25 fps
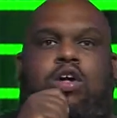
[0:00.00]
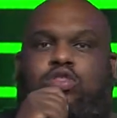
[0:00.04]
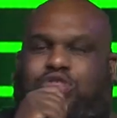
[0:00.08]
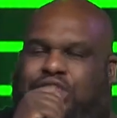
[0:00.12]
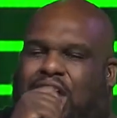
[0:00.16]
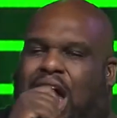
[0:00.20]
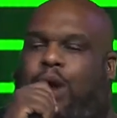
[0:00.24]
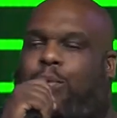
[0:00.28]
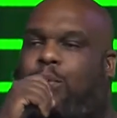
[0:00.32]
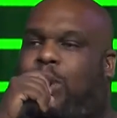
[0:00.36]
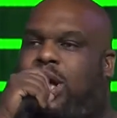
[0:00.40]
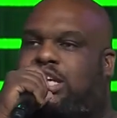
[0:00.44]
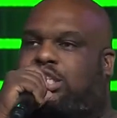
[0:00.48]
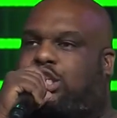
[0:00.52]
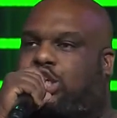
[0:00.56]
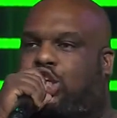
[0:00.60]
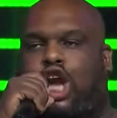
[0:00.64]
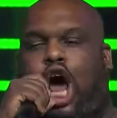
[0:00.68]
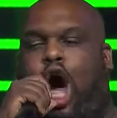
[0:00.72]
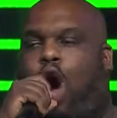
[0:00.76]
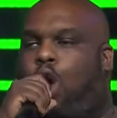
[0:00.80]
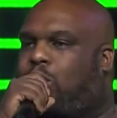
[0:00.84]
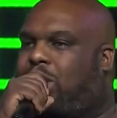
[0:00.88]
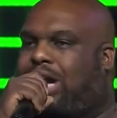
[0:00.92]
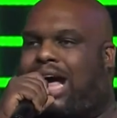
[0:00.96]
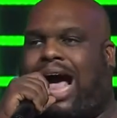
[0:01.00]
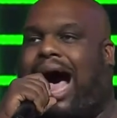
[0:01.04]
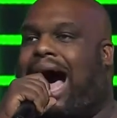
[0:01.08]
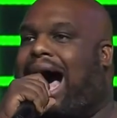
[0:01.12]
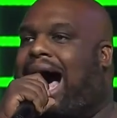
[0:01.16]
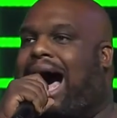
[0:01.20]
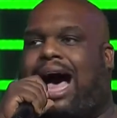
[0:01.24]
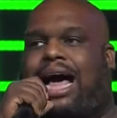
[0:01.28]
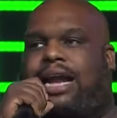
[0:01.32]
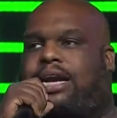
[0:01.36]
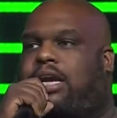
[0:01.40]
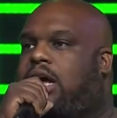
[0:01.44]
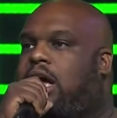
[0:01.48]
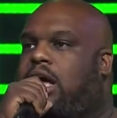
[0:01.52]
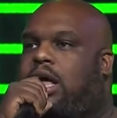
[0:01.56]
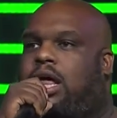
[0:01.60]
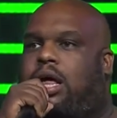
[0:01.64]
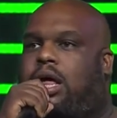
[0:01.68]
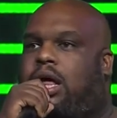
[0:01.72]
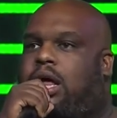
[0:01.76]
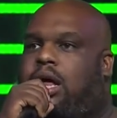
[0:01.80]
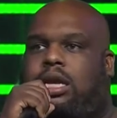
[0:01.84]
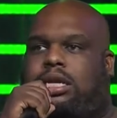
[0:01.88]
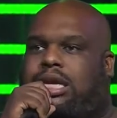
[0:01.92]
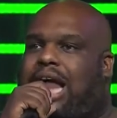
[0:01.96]
There is no God
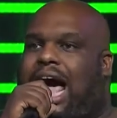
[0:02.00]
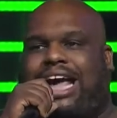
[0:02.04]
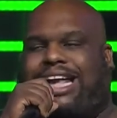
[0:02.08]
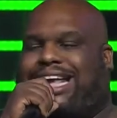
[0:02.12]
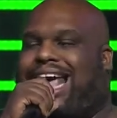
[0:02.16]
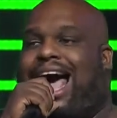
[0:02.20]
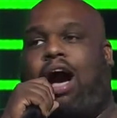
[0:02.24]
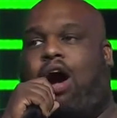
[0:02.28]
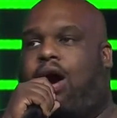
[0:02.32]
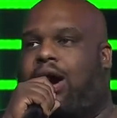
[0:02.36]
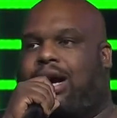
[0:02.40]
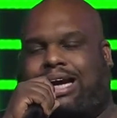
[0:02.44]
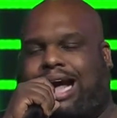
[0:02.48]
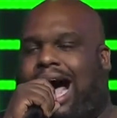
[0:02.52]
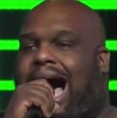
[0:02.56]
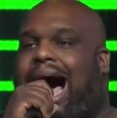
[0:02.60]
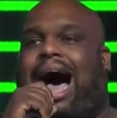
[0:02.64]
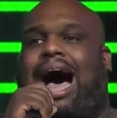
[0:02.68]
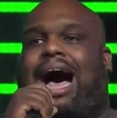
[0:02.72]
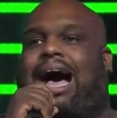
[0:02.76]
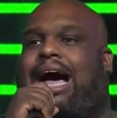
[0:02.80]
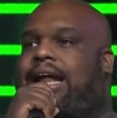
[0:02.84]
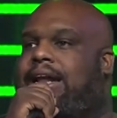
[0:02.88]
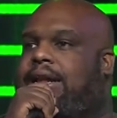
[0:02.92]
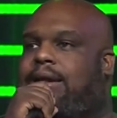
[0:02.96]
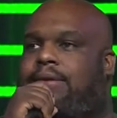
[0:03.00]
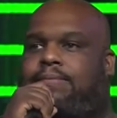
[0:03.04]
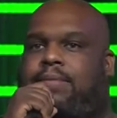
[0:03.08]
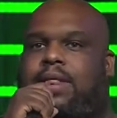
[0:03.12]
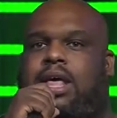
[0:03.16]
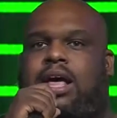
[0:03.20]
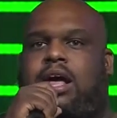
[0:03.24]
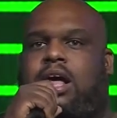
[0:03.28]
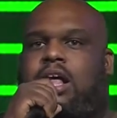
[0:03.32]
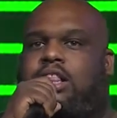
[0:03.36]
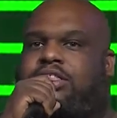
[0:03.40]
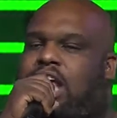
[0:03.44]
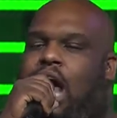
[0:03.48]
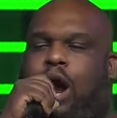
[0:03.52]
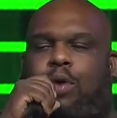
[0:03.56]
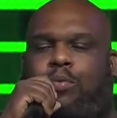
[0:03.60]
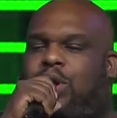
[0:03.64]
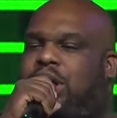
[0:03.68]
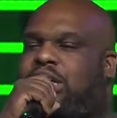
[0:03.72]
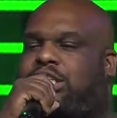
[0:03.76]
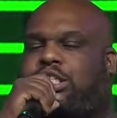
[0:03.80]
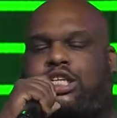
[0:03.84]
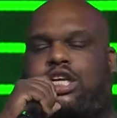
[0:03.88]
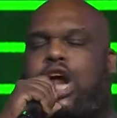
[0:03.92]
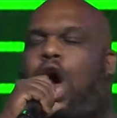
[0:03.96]
like our God. There
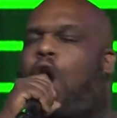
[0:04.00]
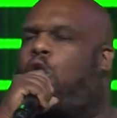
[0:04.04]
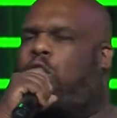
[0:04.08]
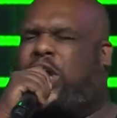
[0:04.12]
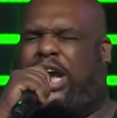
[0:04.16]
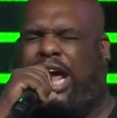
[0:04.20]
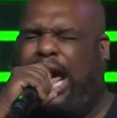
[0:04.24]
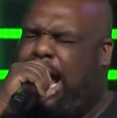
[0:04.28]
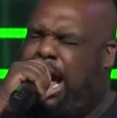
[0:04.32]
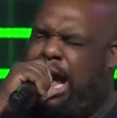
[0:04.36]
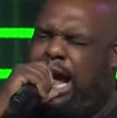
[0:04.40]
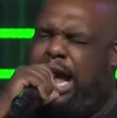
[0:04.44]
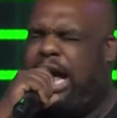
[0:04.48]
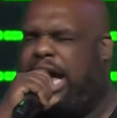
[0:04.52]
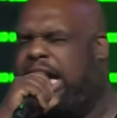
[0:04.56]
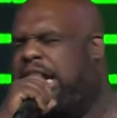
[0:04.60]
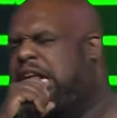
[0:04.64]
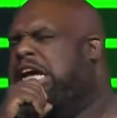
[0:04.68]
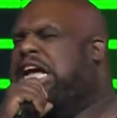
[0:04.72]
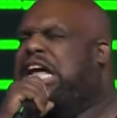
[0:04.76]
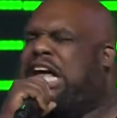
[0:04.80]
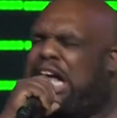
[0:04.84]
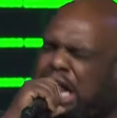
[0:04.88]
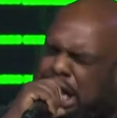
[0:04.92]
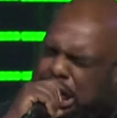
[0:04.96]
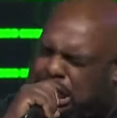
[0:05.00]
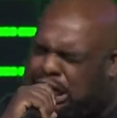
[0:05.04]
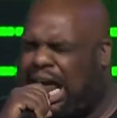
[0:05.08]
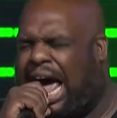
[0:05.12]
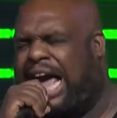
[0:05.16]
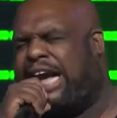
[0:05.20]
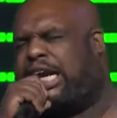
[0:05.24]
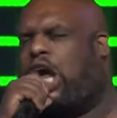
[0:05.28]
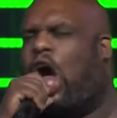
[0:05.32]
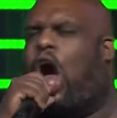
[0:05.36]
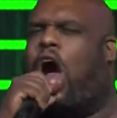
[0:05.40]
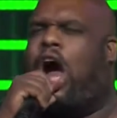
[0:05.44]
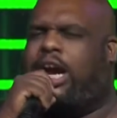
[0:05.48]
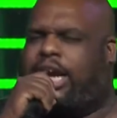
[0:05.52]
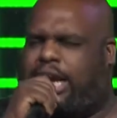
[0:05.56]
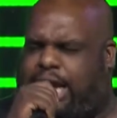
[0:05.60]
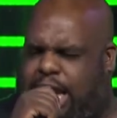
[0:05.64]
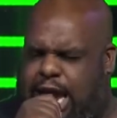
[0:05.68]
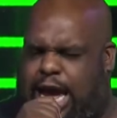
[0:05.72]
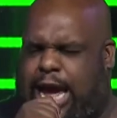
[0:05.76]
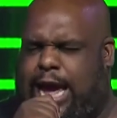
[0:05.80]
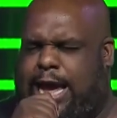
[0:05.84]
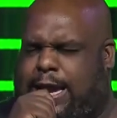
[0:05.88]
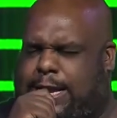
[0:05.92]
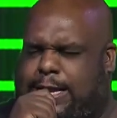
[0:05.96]
is no king like our
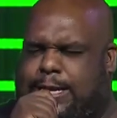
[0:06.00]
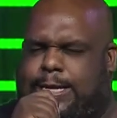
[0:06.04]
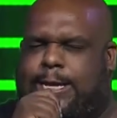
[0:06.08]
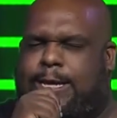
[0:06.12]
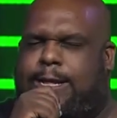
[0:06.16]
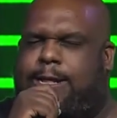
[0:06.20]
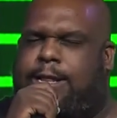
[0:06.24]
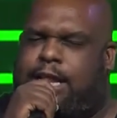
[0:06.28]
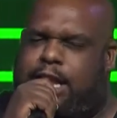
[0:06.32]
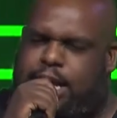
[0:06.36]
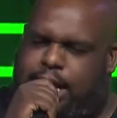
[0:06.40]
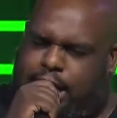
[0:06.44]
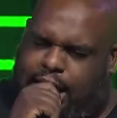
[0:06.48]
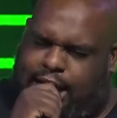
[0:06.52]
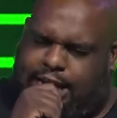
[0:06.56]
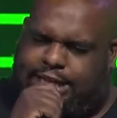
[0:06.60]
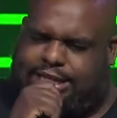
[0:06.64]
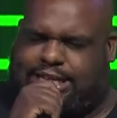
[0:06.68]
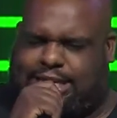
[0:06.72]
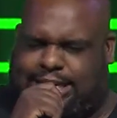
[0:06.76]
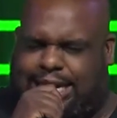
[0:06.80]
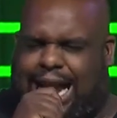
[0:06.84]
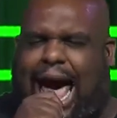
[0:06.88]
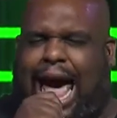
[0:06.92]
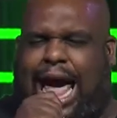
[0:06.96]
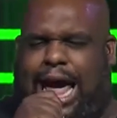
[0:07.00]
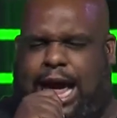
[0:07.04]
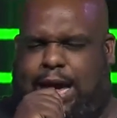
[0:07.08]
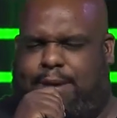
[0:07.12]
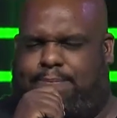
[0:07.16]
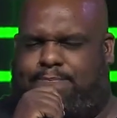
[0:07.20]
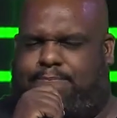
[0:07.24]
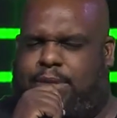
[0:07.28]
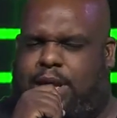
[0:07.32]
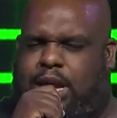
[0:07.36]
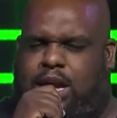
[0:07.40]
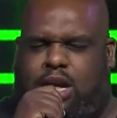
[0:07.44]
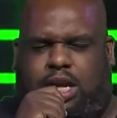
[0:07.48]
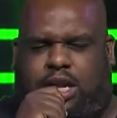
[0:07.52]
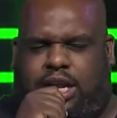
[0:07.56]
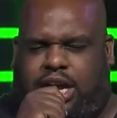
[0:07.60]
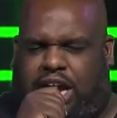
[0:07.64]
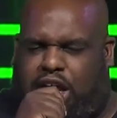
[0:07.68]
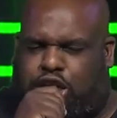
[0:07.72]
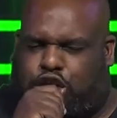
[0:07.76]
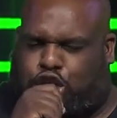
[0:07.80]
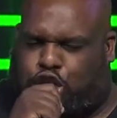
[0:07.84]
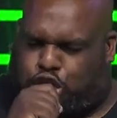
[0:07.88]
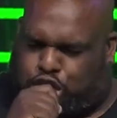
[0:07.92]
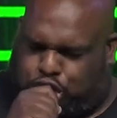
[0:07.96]
king. His name
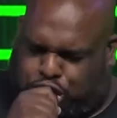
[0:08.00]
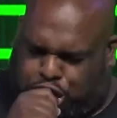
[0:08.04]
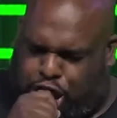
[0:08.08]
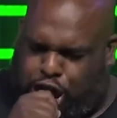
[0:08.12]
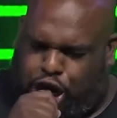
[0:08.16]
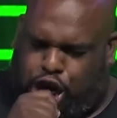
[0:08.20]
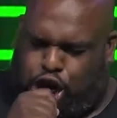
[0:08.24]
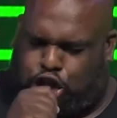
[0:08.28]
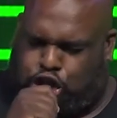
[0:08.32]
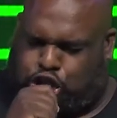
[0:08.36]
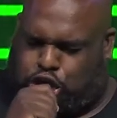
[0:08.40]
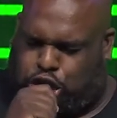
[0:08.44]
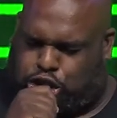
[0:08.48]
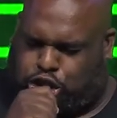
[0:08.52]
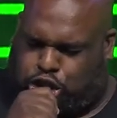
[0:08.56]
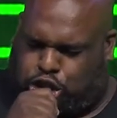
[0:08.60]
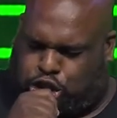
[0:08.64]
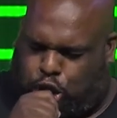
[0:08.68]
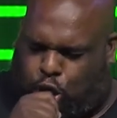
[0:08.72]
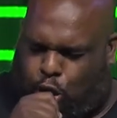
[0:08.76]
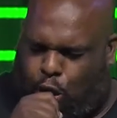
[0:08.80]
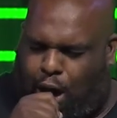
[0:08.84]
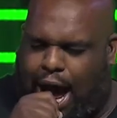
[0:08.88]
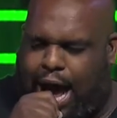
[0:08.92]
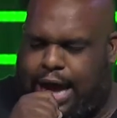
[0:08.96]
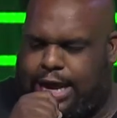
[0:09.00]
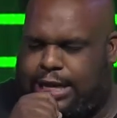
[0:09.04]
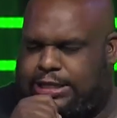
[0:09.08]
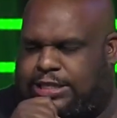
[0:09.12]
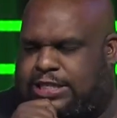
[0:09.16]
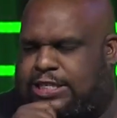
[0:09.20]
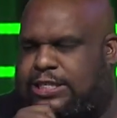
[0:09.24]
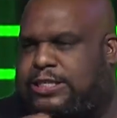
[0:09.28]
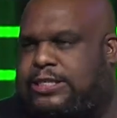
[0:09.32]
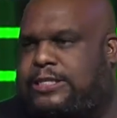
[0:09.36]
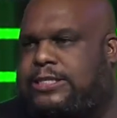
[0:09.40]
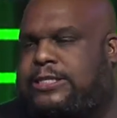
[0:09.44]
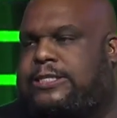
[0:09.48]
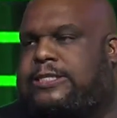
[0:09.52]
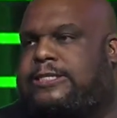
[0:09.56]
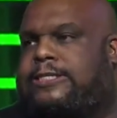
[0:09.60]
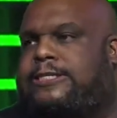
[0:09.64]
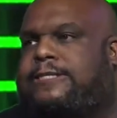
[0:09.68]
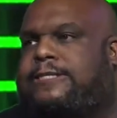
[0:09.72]
is Jesus Christ.